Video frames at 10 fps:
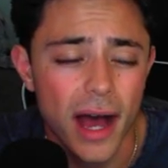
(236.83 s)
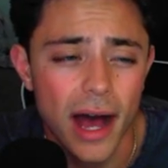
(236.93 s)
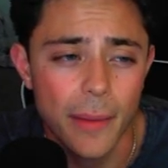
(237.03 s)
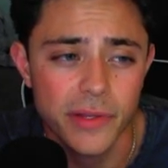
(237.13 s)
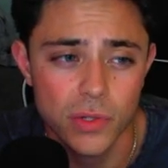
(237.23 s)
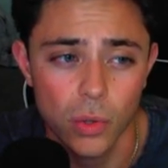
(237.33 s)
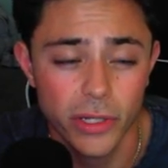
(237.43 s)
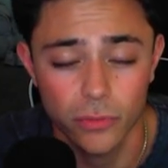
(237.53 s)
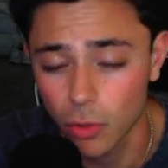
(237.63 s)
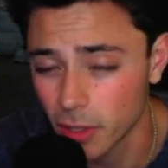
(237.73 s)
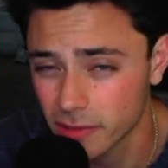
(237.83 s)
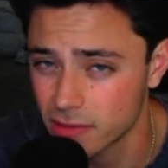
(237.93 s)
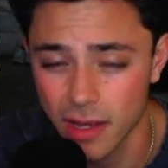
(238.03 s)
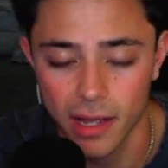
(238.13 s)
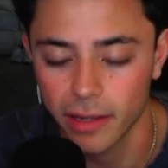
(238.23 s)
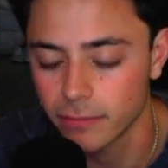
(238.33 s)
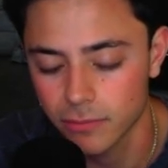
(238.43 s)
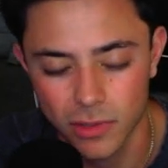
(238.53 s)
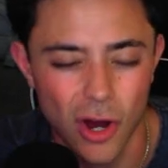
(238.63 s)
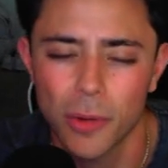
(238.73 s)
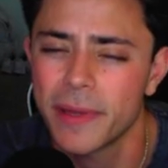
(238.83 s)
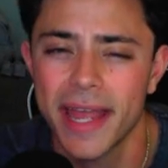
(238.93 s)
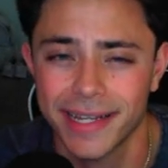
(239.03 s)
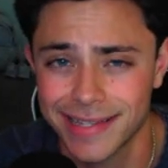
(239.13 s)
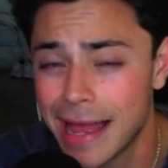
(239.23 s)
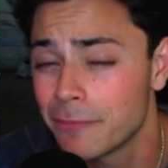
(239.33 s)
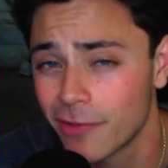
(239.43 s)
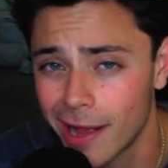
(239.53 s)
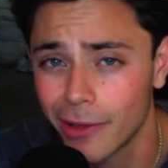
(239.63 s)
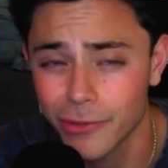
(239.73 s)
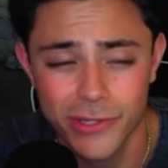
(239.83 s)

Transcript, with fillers: Um, it's only a Roblox uh, R B X M file,